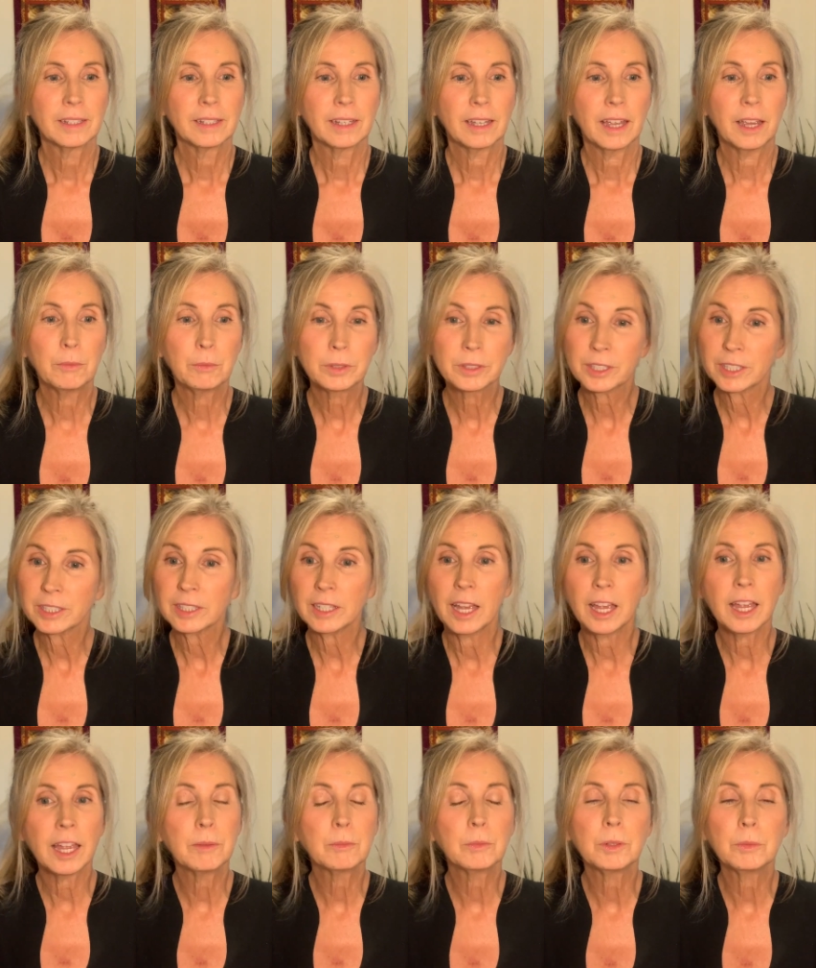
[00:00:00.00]
And we're
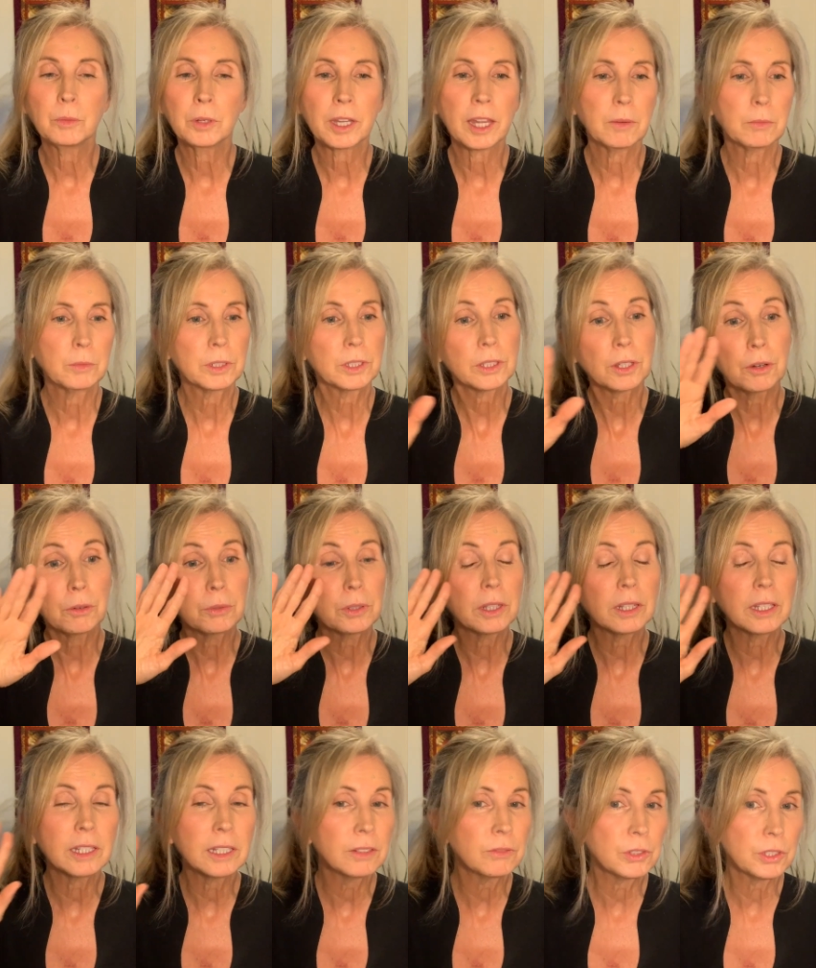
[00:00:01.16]
so
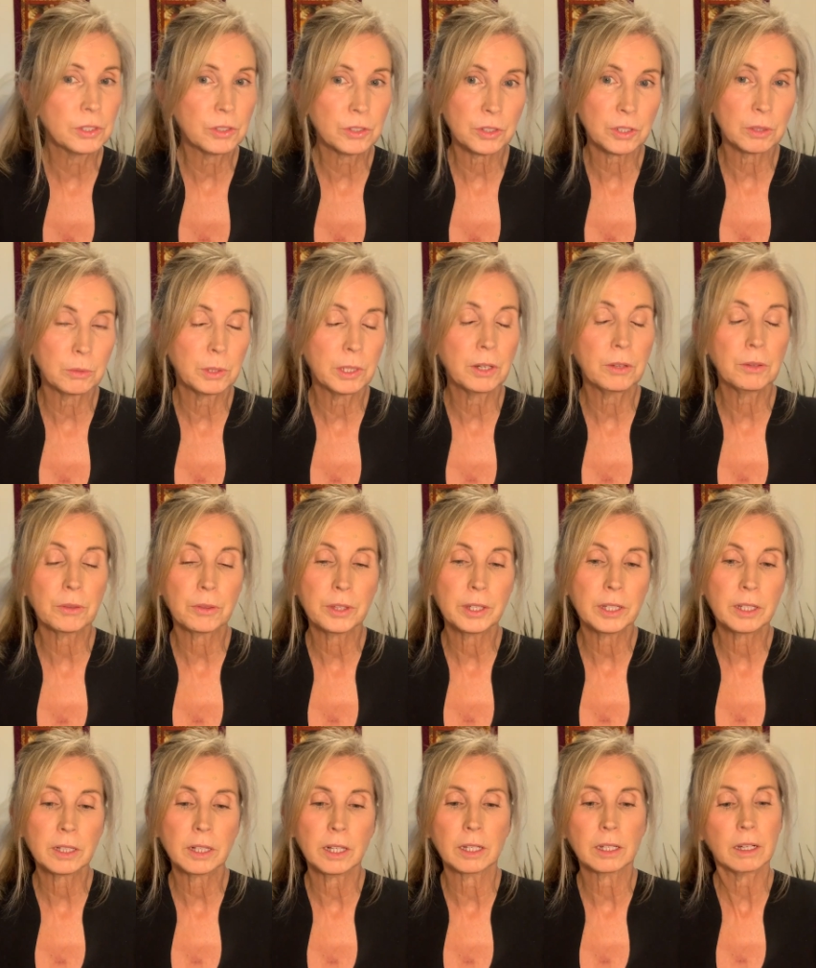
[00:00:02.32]
relieved usually we don't think
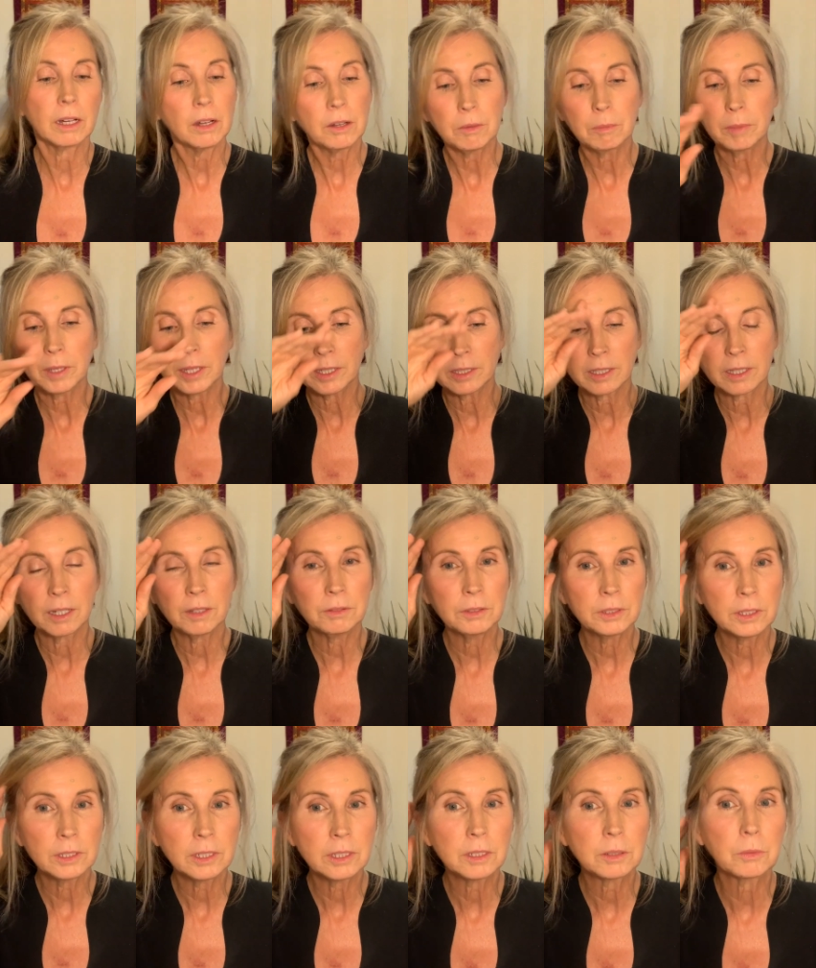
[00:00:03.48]
like, oh man, did I really
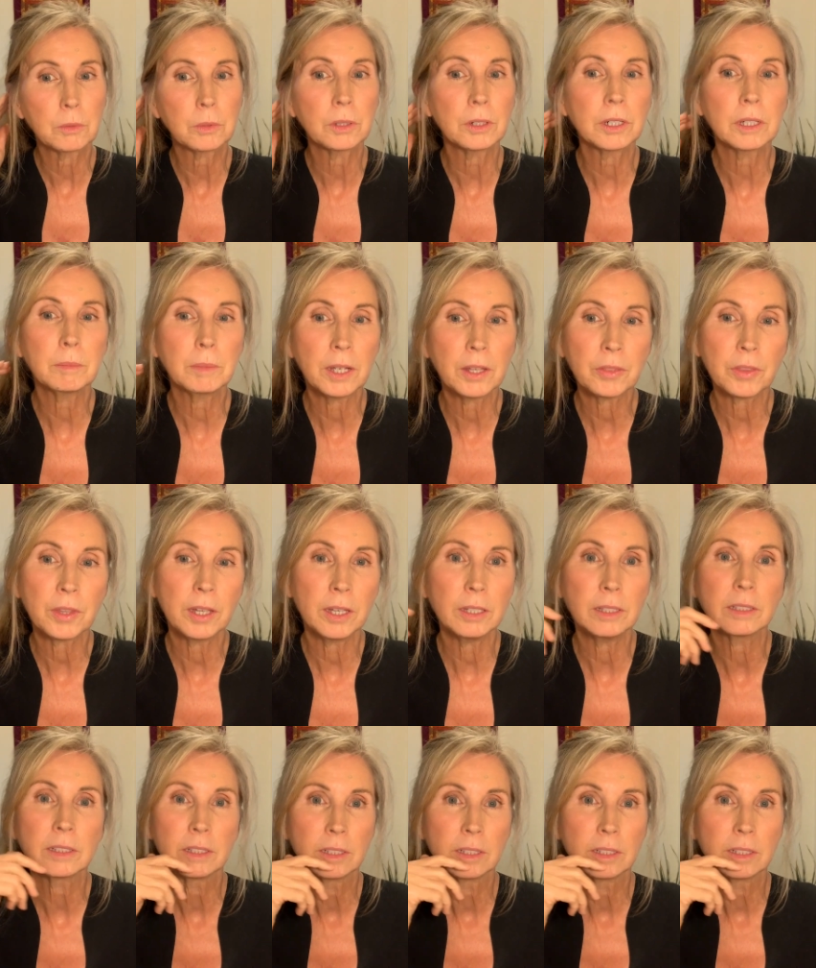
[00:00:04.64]
need to worry about that?